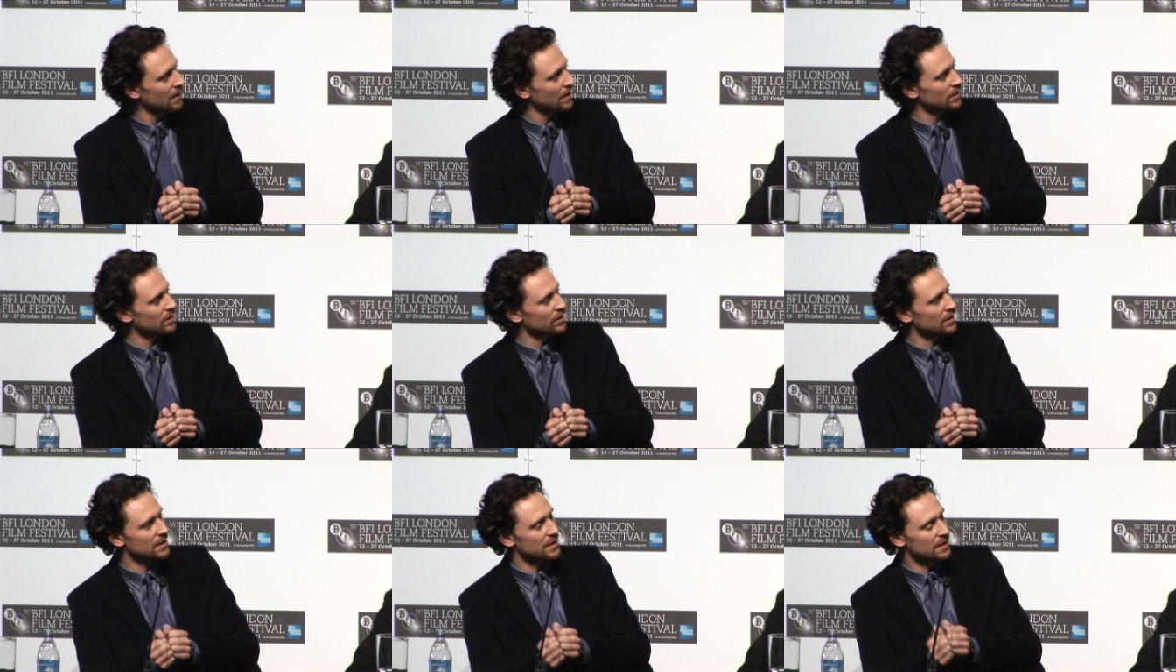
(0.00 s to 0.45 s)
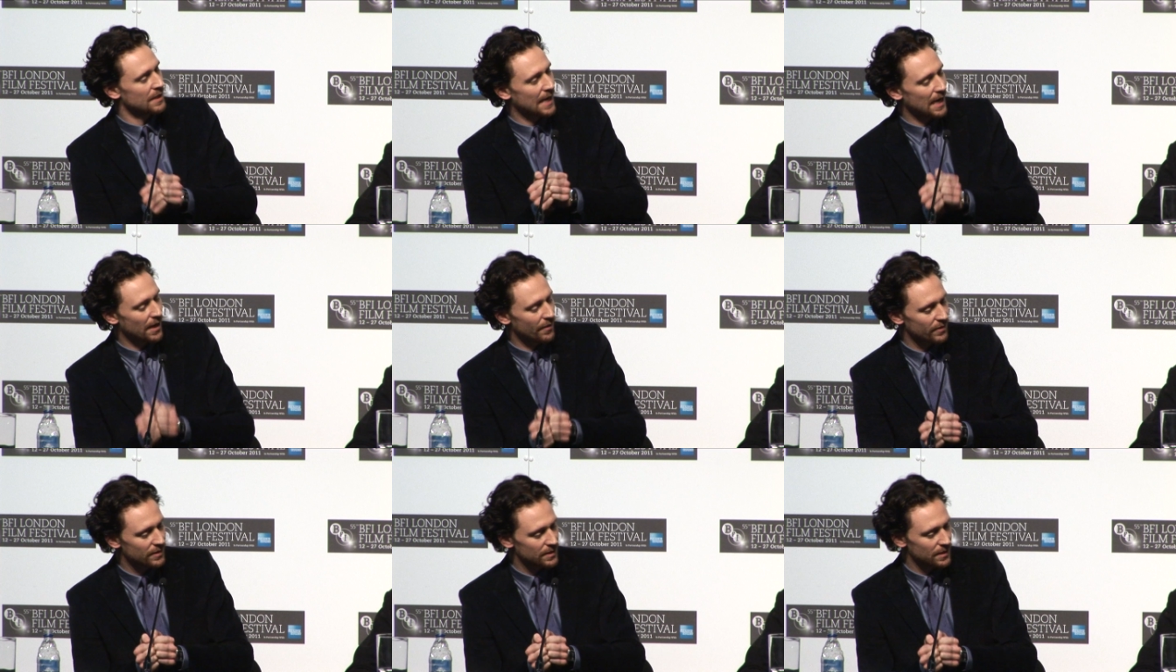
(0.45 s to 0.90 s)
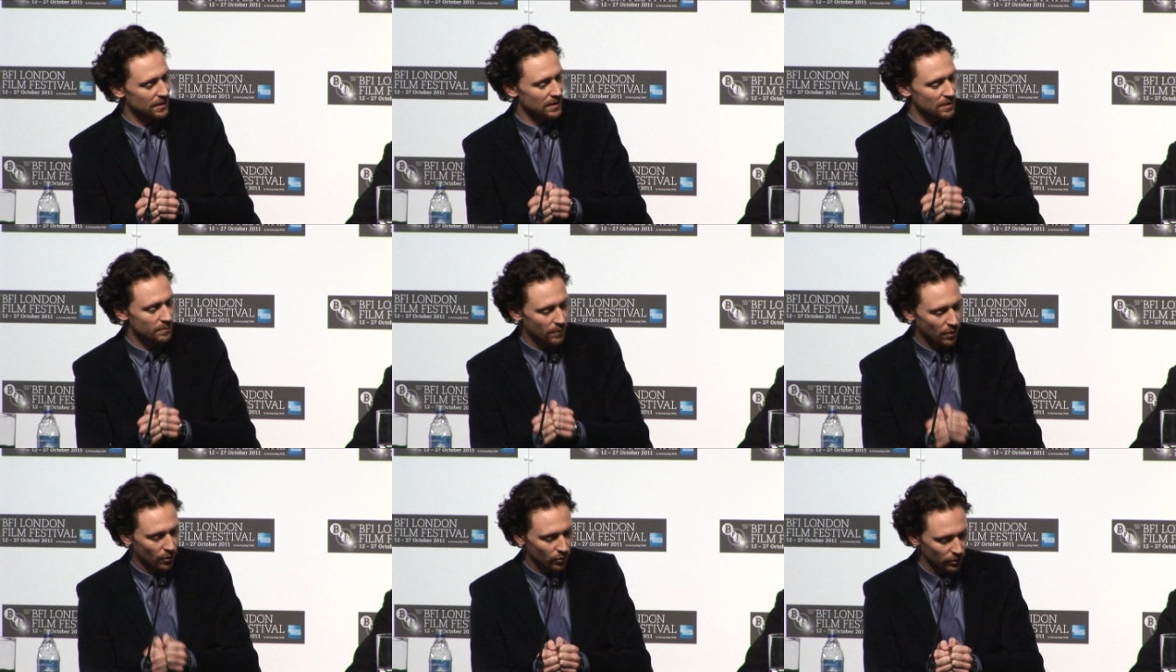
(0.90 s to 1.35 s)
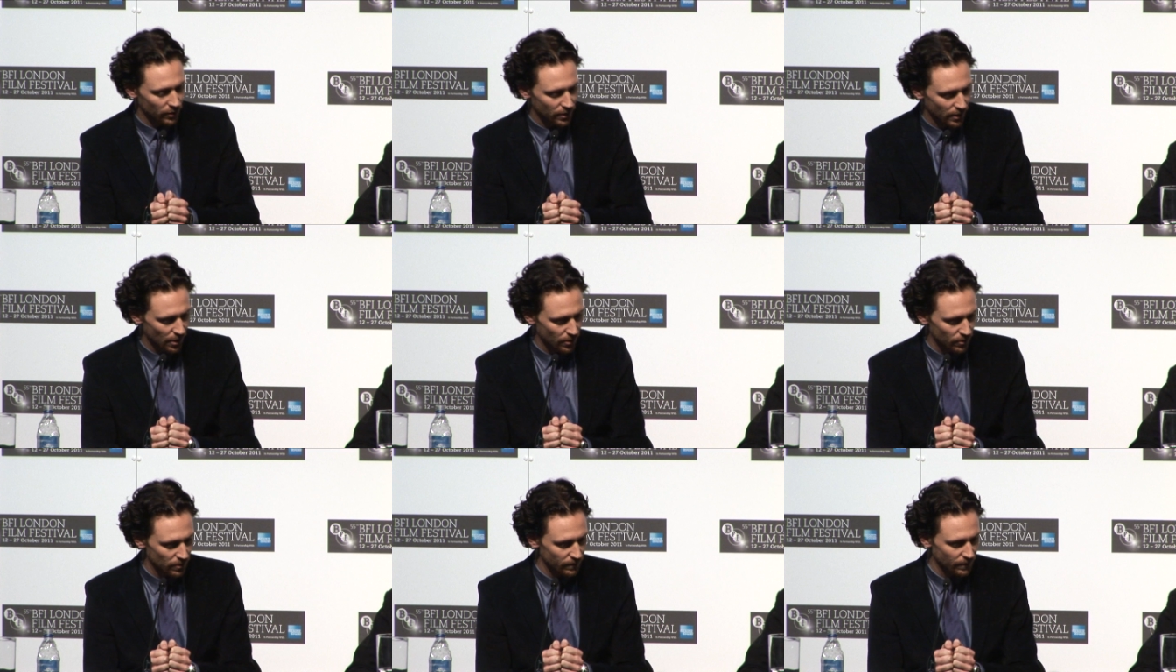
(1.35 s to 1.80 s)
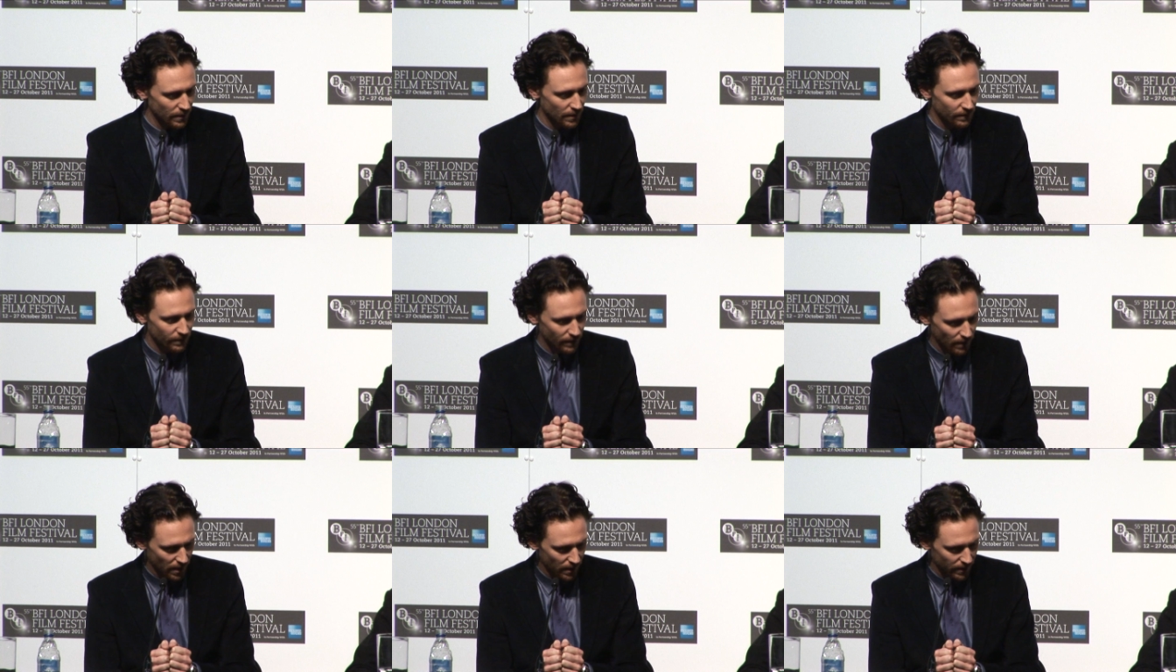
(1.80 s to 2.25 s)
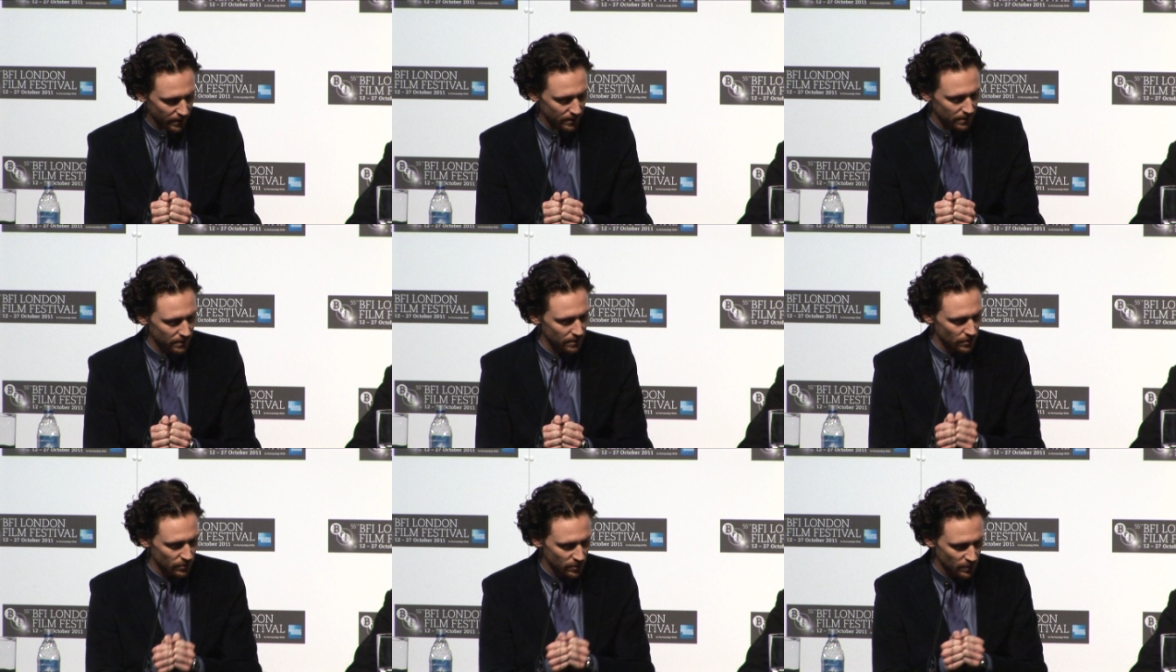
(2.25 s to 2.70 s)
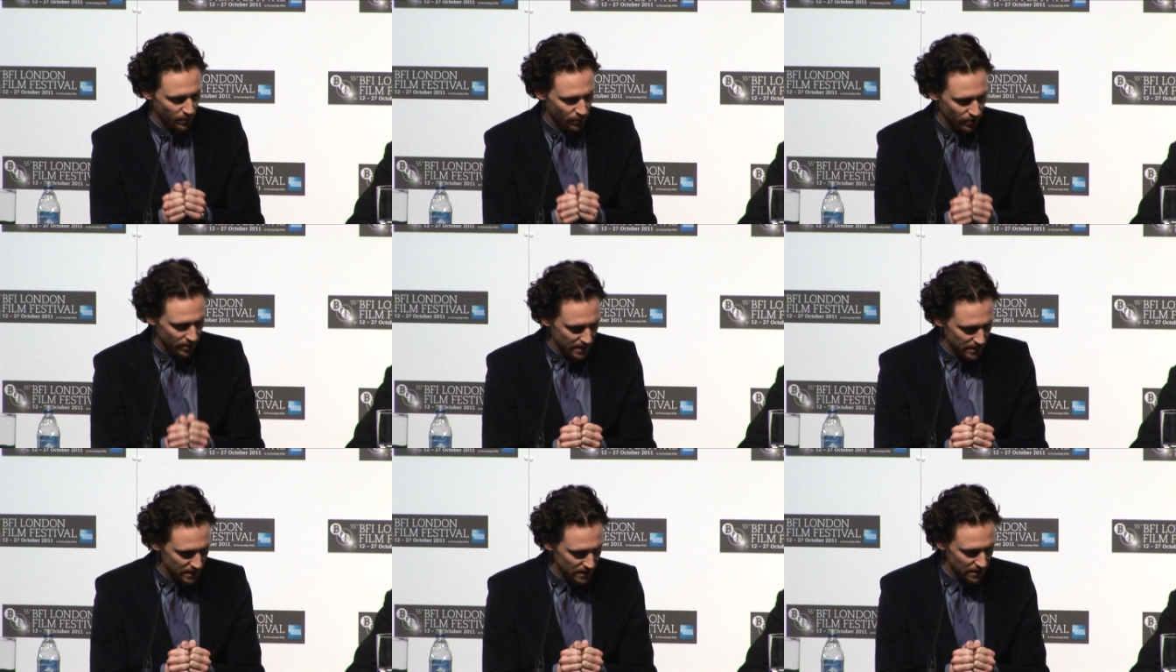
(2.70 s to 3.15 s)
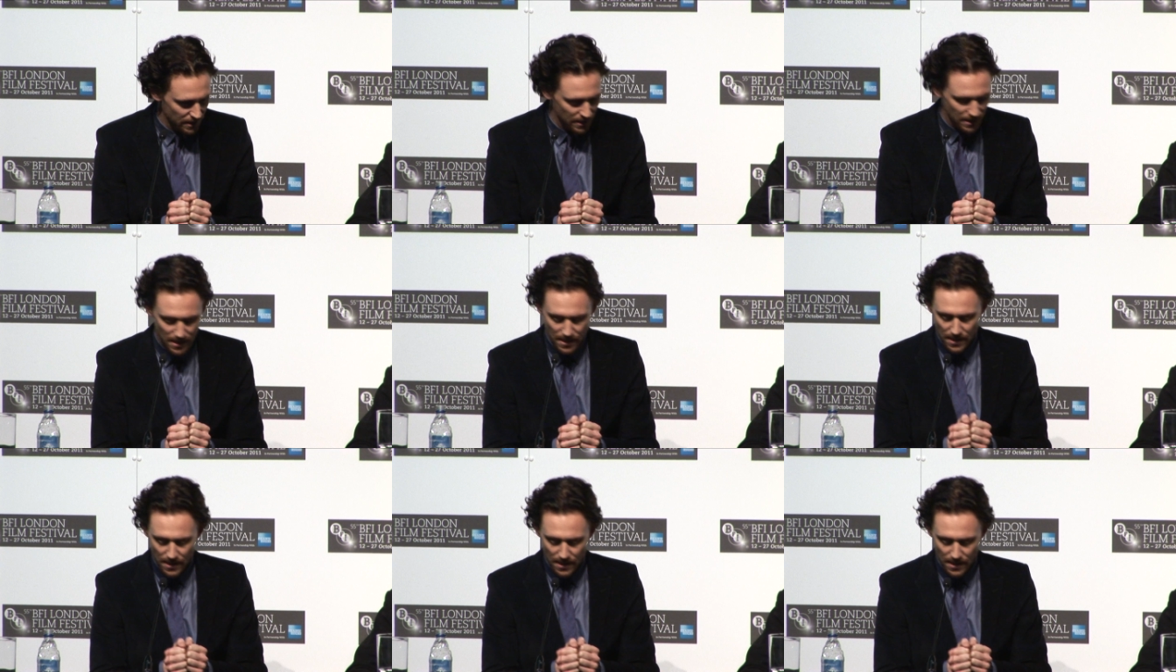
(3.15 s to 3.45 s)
She's inherited the moral code of her father, who's a priest.